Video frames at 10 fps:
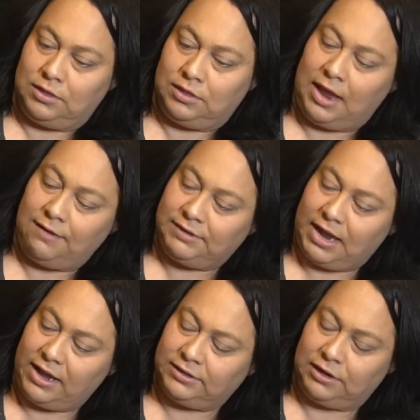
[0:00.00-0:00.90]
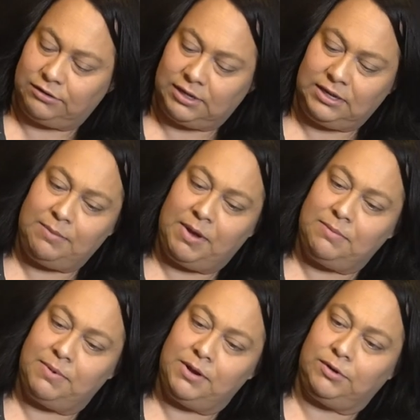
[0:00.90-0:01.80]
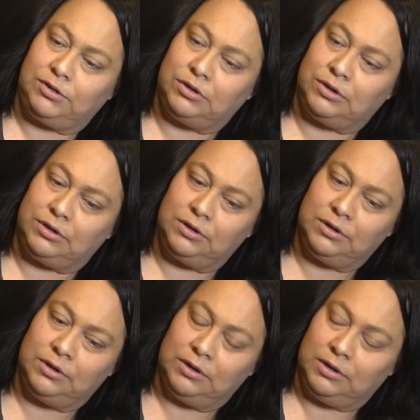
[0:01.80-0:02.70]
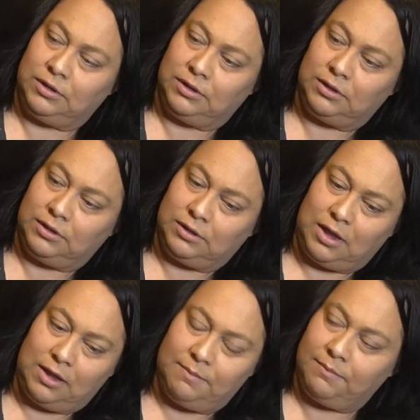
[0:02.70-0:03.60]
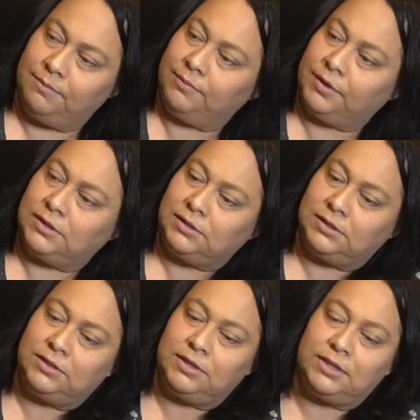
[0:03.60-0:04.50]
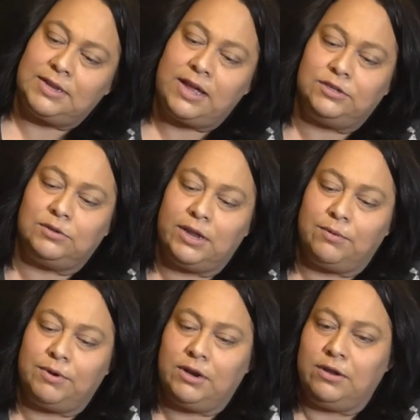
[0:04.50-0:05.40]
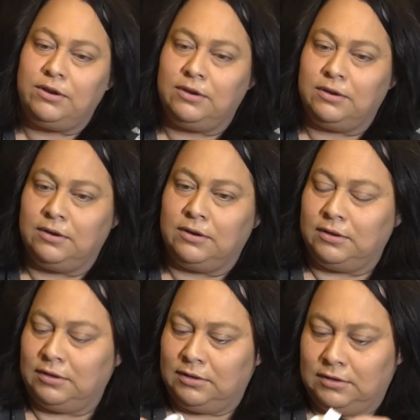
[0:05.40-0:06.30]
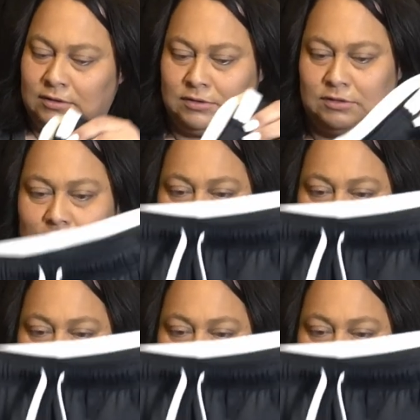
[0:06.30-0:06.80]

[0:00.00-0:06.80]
They have tags. It looks like they might have been a return. Because um, uh, the tags are like written on. So,